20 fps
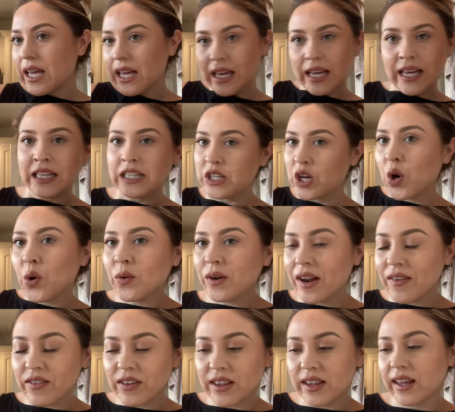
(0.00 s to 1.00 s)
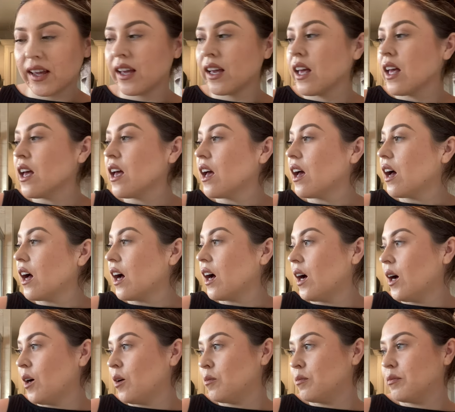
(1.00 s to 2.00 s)
everything.
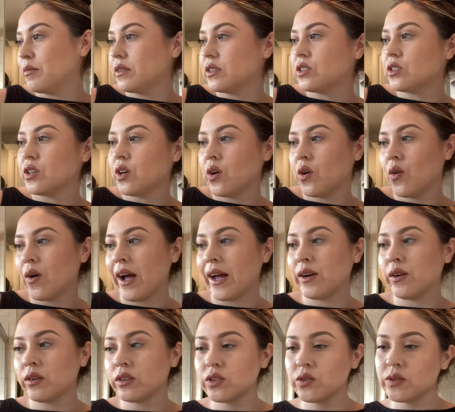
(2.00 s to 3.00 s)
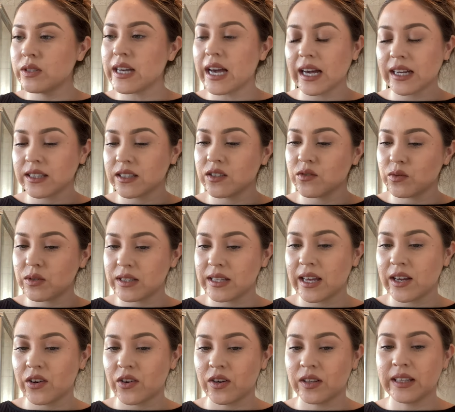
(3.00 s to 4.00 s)
So I don't do taxes with
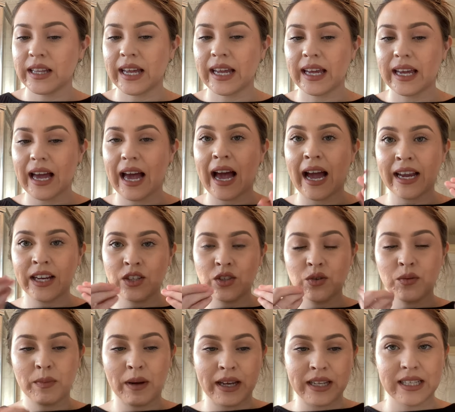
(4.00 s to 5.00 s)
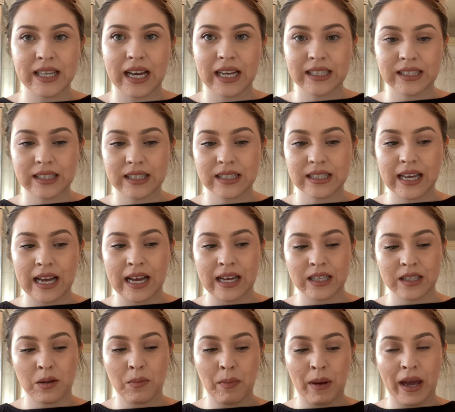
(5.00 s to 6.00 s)
Center. Like, I do my taxes
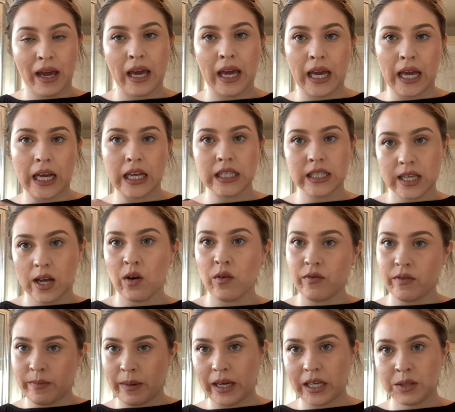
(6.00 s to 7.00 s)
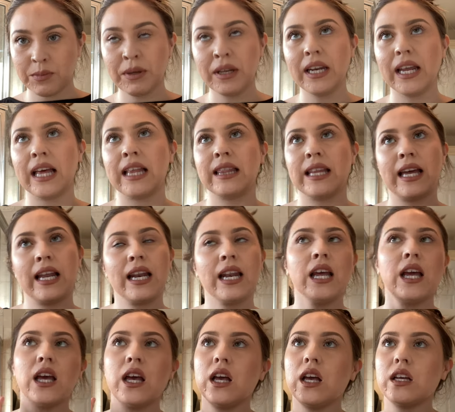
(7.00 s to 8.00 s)
as myself and my husband, and then
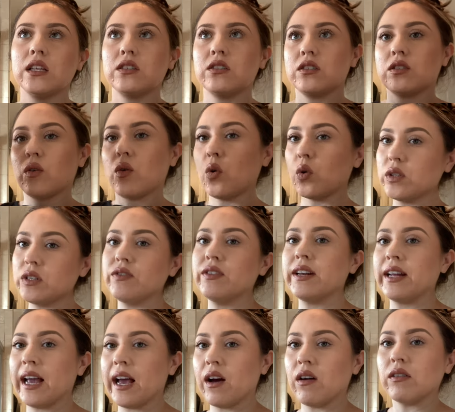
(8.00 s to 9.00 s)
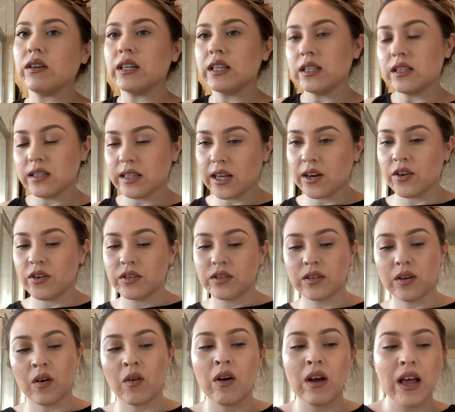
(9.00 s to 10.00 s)
just a whole different account is Centered.
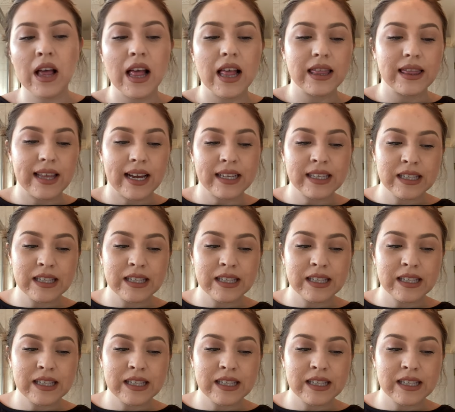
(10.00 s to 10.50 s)
So that's